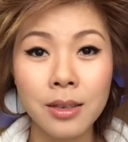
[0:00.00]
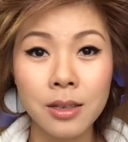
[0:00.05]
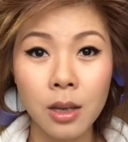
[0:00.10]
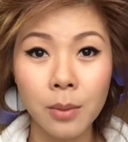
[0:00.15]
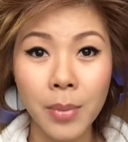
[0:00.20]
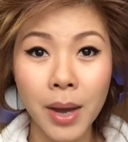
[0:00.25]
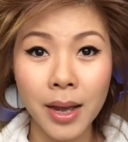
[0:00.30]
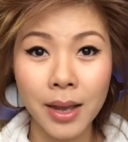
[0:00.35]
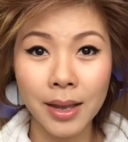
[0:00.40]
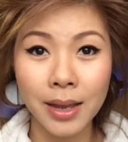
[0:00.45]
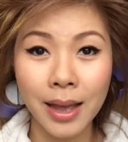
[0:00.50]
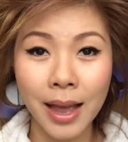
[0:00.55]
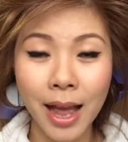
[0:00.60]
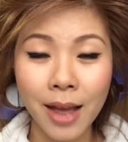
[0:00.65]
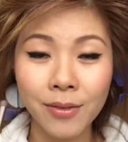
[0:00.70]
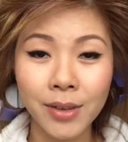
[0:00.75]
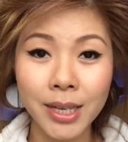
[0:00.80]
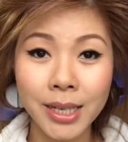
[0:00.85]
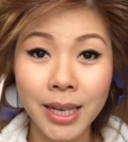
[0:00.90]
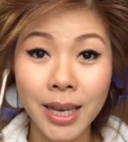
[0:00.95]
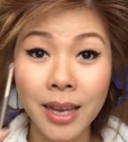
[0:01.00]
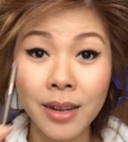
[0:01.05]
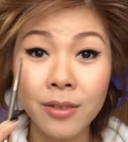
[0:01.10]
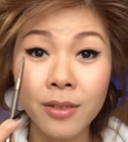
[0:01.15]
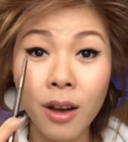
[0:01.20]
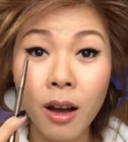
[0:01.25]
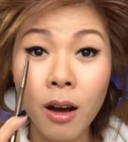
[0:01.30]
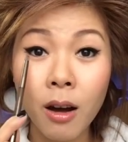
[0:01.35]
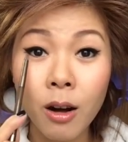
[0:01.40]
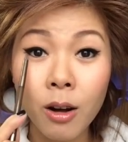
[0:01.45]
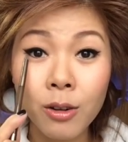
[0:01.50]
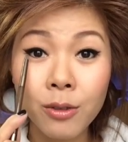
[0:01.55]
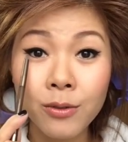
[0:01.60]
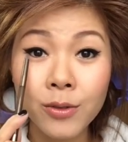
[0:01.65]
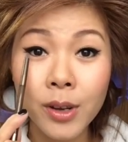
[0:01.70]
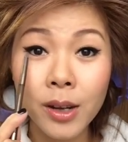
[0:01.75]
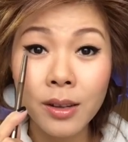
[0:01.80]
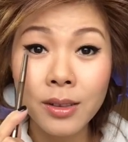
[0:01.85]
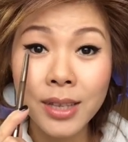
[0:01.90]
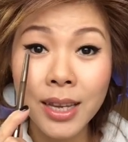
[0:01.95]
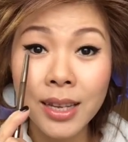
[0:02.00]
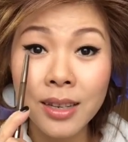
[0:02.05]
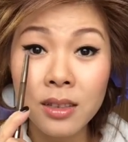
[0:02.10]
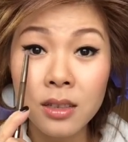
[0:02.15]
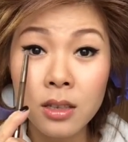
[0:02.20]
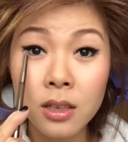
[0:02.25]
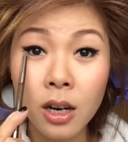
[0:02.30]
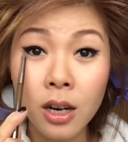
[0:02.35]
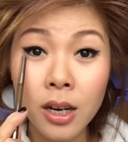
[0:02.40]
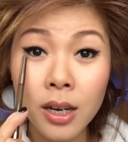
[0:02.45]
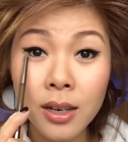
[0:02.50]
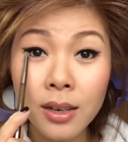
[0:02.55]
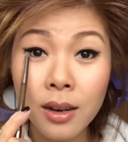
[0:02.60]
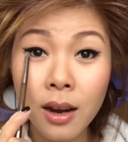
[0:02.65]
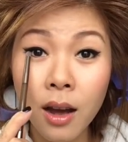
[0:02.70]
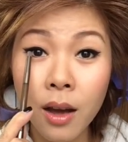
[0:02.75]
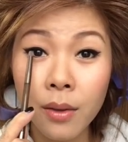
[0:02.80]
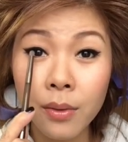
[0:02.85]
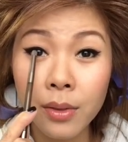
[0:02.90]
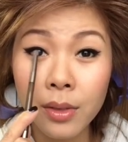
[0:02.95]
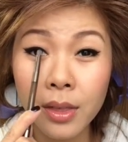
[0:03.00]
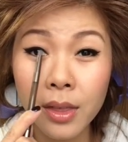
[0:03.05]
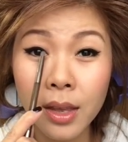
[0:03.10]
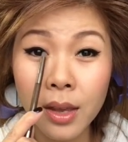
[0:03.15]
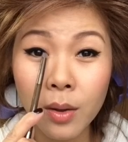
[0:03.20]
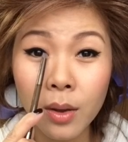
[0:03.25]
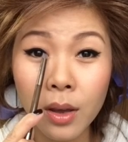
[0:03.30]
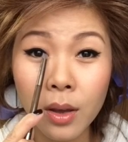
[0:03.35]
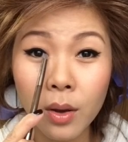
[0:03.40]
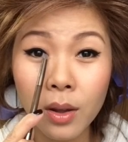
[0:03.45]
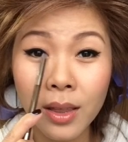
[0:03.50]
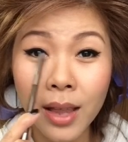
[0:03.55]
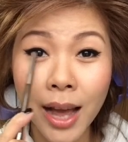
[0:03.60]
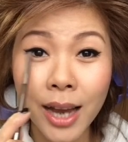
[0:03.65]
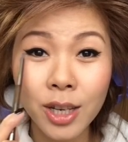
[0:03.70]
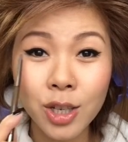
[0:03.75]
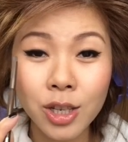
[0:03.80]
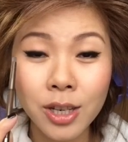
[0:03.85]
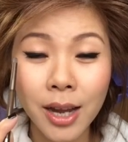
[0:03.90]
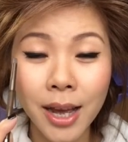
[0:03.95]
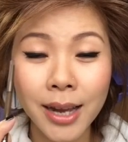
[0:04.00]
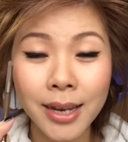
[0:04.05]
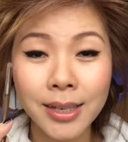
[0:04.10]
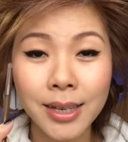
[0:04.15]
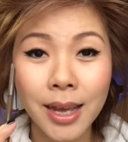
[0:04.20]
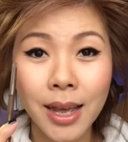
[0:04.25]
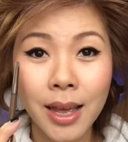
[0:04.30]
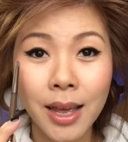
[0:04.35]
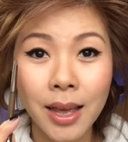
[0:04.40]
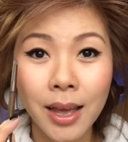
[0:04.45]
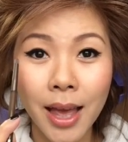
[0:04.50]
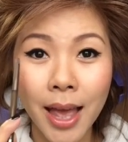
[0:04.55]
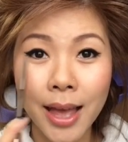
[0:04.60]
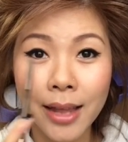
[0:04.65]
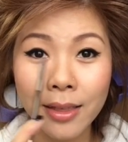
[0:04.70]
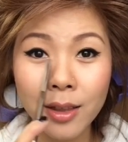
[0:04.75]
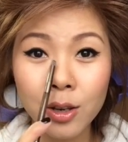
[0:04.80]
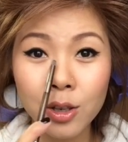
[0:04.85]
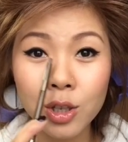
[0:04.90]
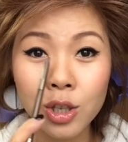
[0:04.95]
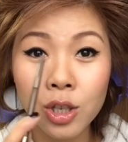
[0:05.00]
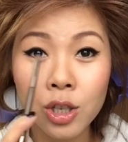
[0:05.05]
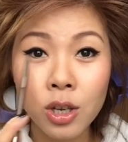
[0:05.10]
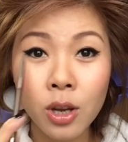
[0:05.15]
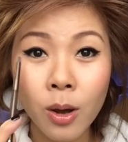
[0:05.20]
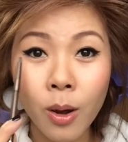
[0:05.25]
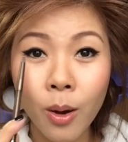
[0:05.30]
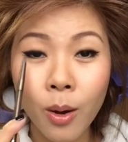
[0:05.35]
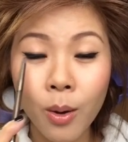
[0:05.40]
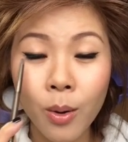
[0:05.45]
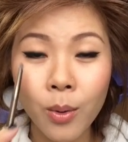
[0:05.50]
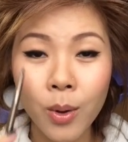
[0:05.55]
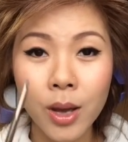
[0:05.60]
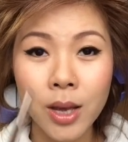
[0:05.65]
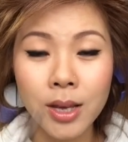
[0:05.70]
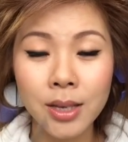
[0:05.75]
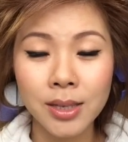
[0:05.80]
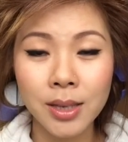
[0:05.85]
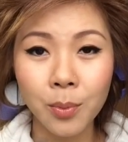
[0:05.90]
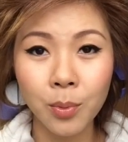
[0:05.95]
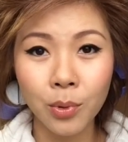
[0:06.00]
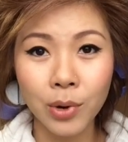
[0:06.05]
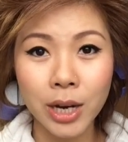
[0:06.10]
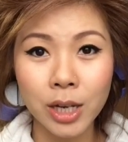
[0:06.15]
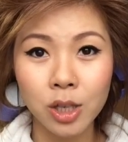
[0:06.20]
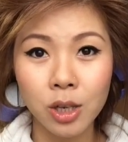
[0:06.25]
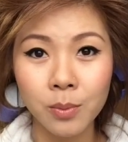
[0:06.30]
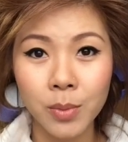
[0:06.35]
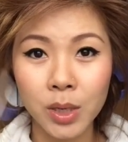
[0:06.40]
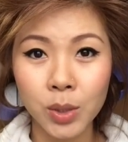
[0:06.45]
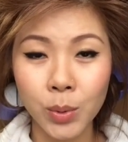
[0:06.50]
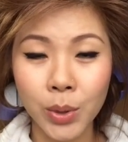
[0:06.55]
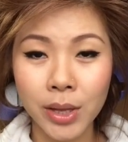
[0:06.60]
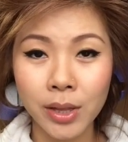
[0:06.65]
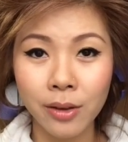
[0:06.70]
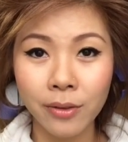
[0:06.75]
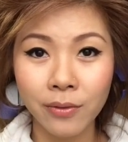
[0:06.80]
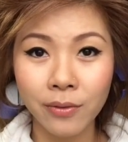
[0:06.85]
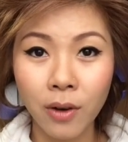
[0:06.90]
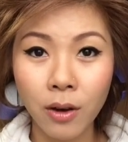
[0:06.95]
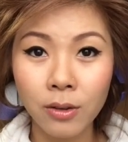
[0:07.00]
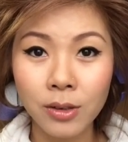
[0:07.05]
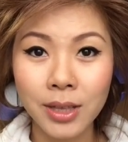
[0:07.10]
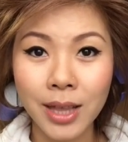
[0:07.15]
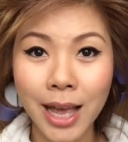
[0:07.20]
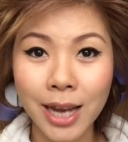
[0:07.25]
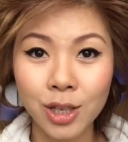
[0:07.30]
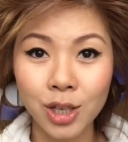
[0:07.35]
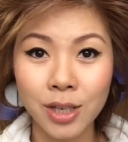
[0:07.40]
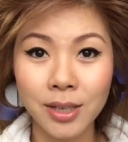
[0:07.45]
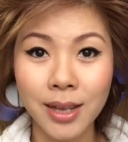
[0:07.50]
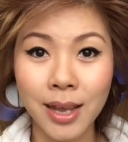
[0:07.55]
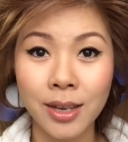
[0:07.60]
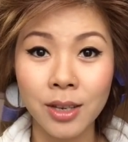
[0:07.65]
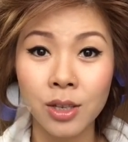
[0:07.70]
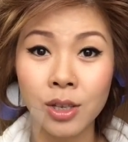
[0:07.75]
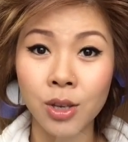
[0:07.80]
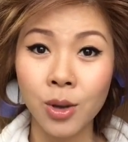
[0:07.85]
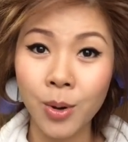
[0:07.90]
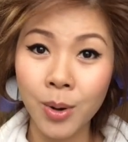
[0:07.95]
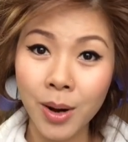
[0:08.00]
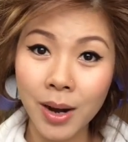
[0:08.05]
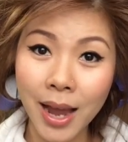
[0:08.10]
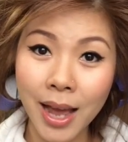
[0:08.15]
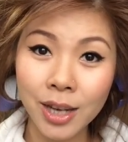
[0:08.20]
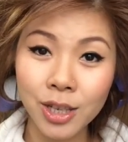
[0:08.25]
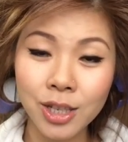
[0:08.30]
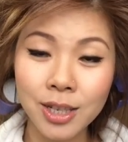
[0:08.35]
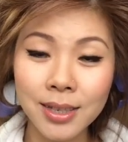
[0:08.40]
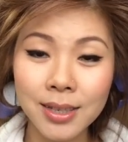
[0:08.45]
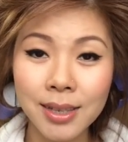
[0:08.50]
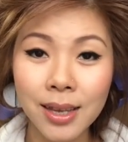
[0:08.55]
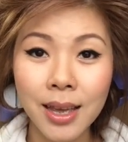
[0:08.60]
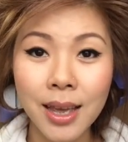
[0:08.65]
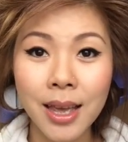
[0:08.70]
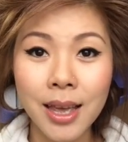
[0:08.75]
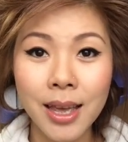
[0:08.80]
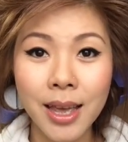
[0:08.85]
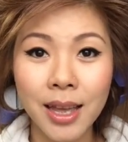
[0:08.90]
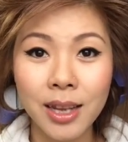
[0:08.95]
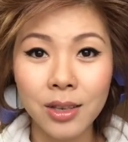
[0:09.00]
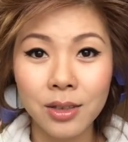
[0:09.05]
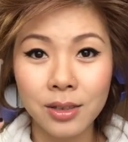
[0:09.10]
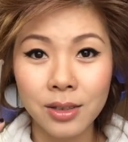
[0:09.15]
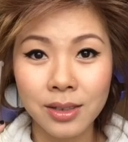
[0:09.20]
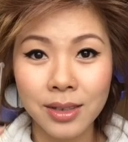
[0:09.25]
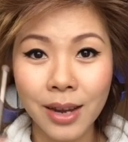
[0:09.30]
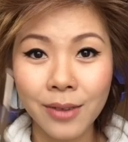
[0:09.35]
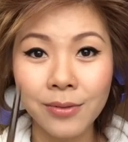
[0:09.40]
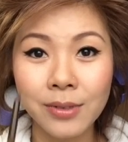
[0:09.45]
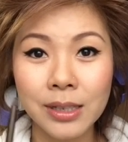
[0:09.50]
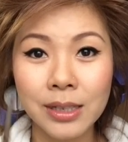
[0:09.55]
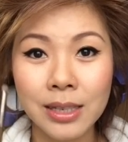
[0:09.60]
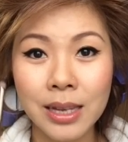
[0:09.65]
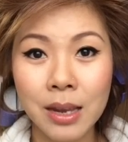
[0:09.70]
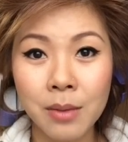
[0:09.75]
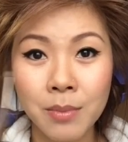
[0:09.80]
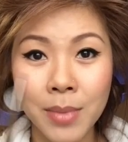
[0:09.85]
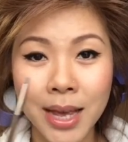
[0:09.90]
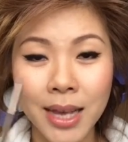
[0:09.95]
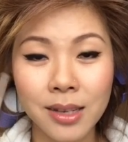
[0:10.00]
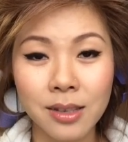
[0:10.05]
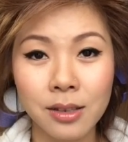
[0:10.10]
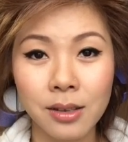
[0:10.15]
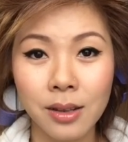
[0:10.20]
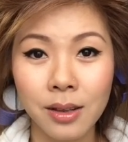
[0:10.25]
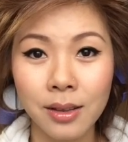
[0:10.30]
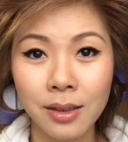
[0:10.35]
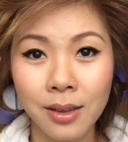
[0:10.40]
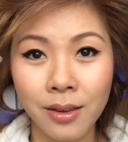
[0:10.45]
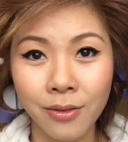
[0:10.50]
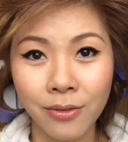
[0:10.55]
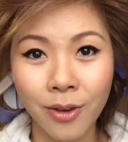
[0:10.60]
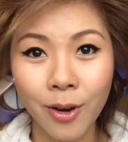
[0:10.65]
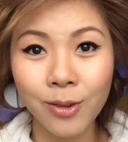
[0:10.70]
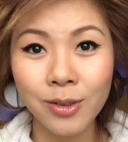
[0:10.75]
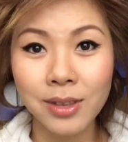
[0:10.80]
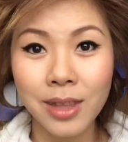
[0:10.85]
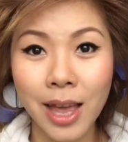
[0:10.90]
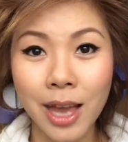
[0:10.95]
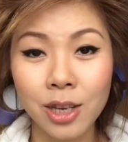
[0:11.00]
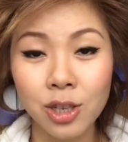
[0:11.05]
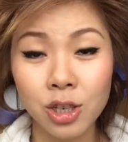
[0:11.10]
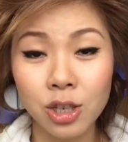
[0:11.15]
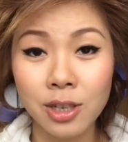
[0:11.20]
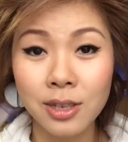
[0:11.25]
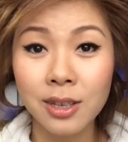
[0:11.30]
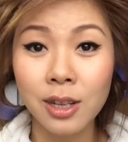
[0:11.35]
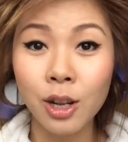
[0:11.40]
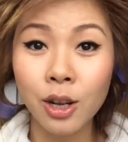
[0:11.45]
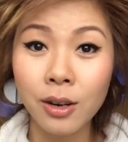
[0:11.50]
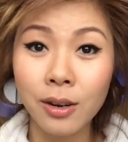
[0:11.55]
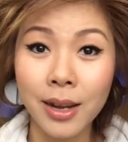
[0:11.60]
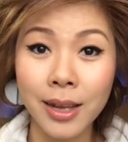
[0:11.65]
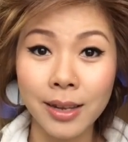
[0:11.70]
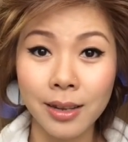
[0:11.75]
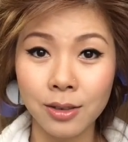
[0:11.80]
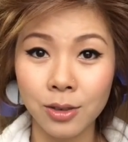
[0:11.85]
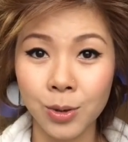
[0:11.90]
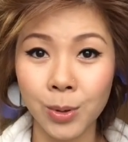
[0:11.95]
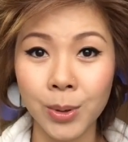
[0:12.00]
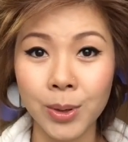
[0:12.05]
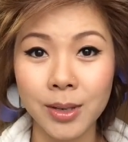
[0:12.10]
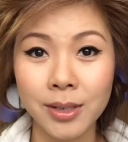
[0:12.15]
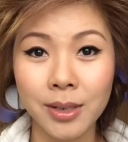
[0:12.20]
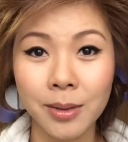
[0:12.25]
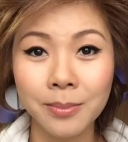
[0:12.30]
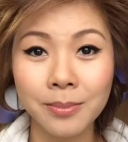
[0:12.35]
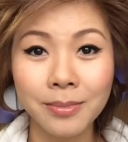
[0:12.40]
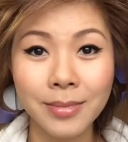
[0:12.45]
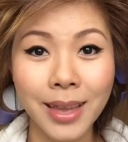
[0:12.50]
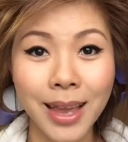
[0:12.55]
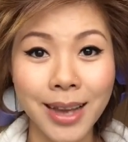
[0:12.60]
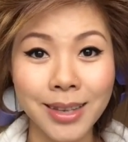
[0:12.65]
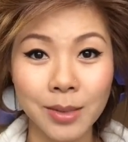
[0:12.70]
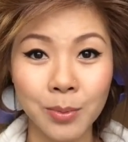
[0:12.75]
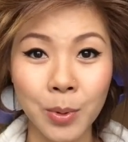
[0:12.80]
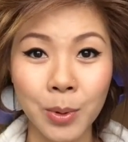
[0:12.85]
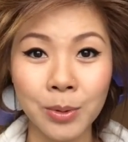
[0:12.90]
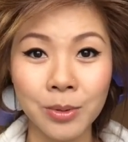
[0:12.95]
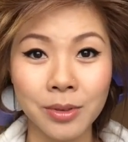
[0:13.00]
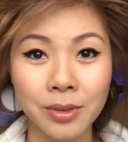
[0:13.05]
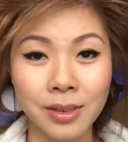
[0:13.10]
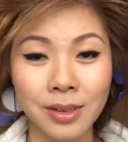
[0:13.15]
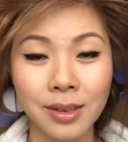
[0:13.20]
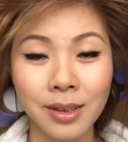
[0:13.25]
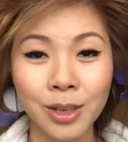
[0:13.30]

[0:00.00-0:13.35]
So by having it all filled in dark on the lash line, and there's no separation between the false lashes and your lashes, it definitely makes the false lashes look like it's yours, as opposed